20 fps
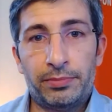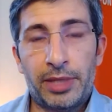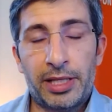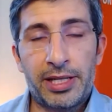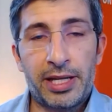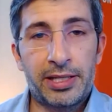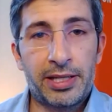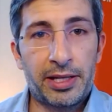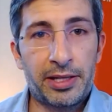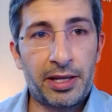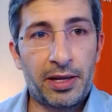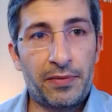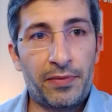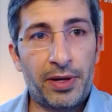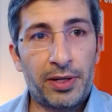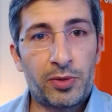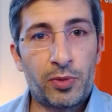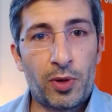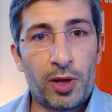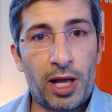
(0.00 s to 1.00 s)
as I said, the
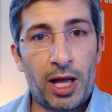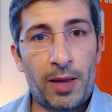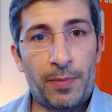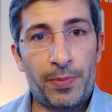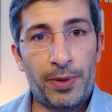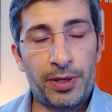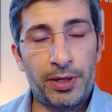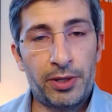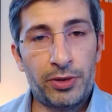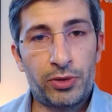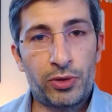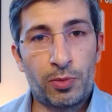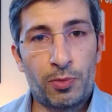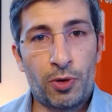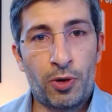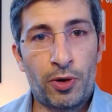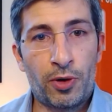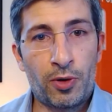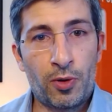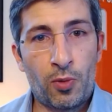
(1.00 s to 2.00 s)
event will happen
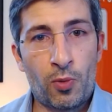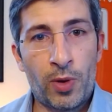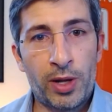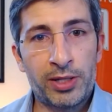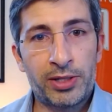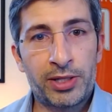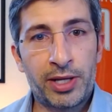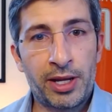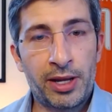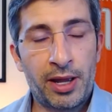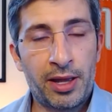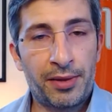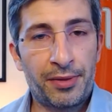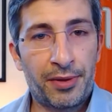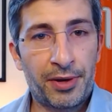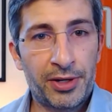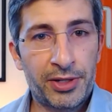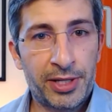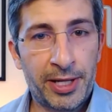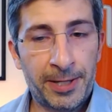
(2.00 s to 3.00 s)
tomorrow, Wednesday,
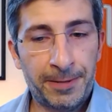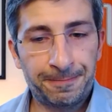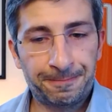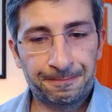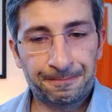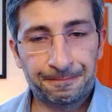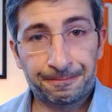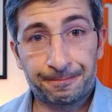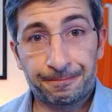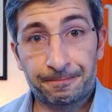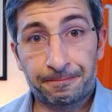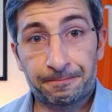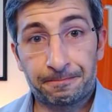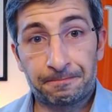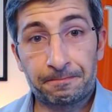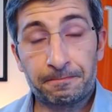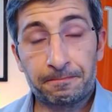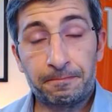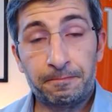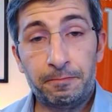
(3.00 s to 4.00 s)
and Thursday.
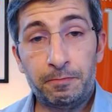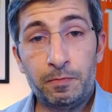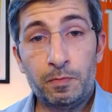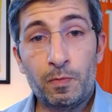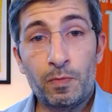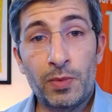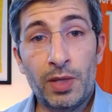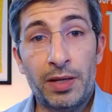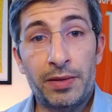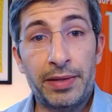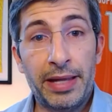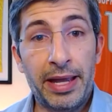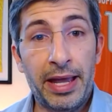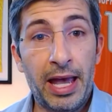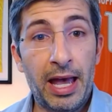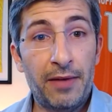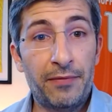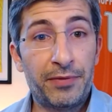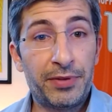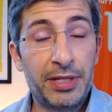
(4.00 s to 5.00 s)
They
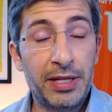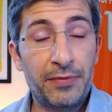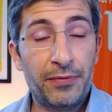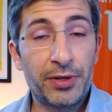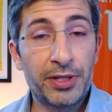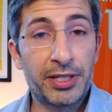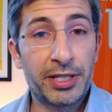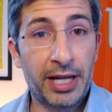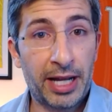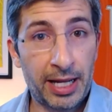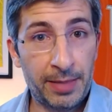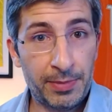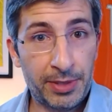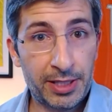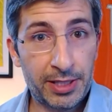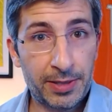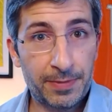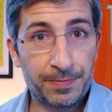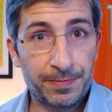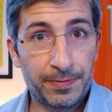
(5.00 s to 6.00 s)
have different
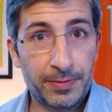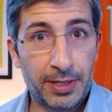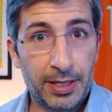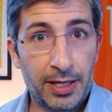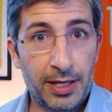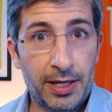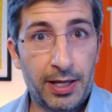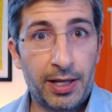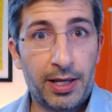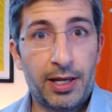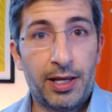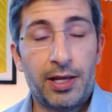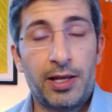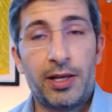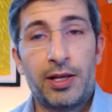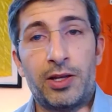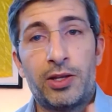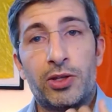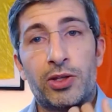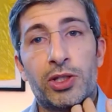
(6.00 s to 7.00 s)
times.
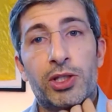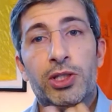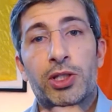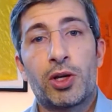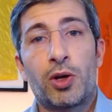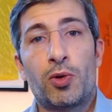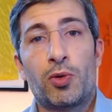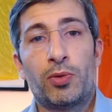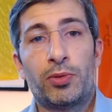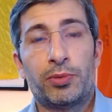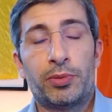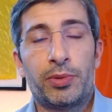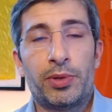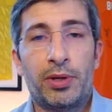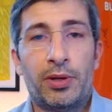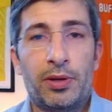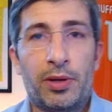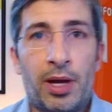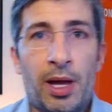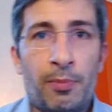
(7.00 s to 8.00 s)
So
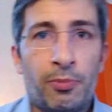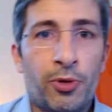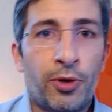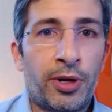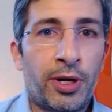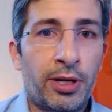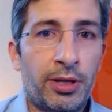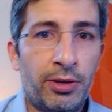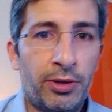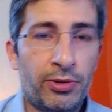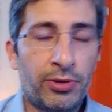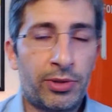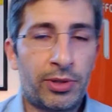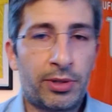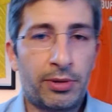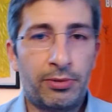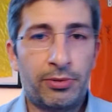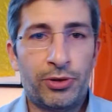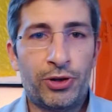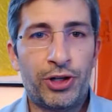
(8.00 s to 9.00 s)
I'm going to
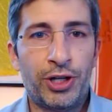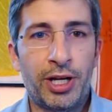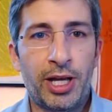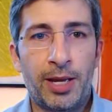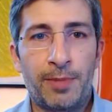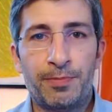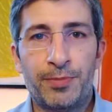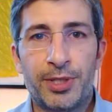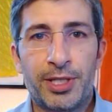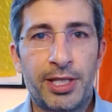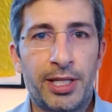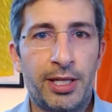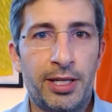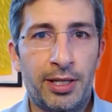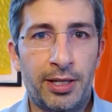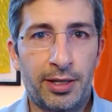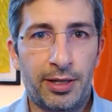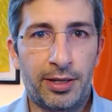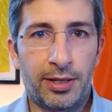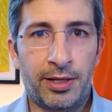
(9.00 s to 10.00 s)
use
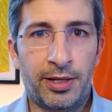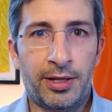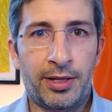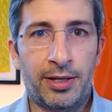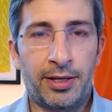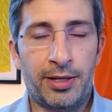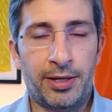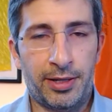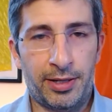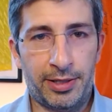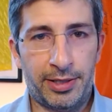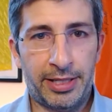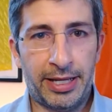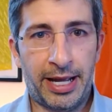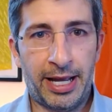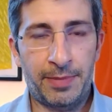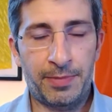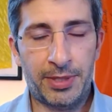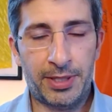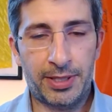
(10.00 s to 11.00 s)
GMT
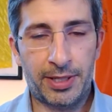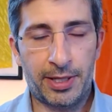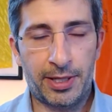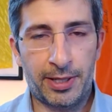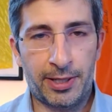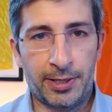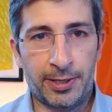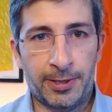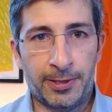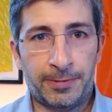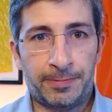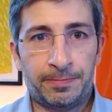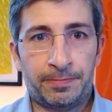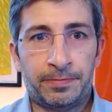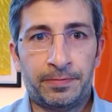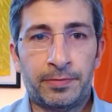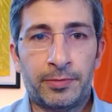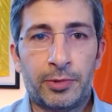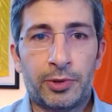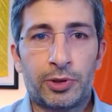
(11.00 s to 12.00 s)
times.
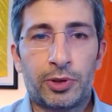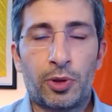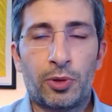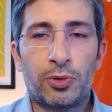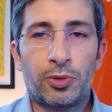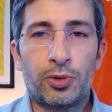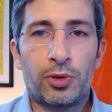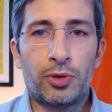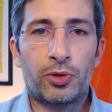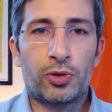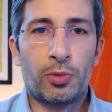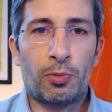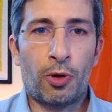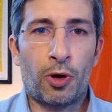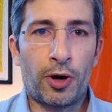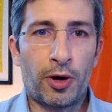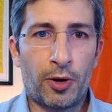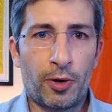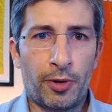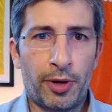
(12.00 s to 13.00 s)
So
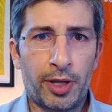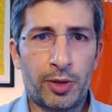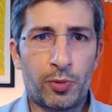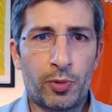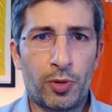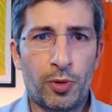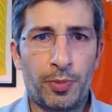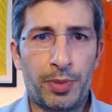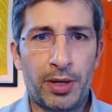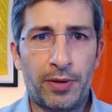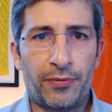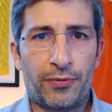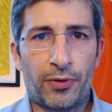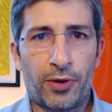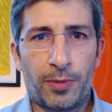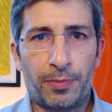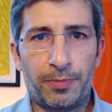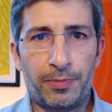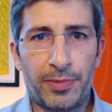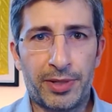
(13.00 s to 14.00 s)
tomorrow it will be
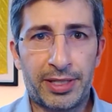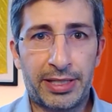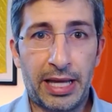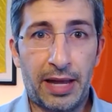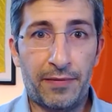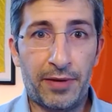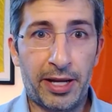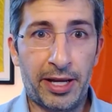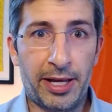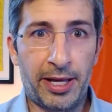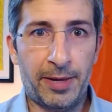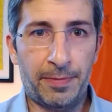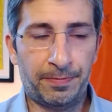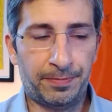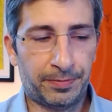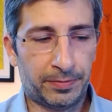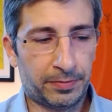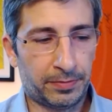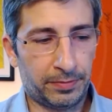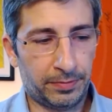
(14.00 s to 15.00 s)
from 7
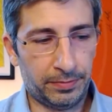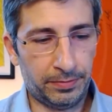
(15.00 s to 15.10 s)
a.m.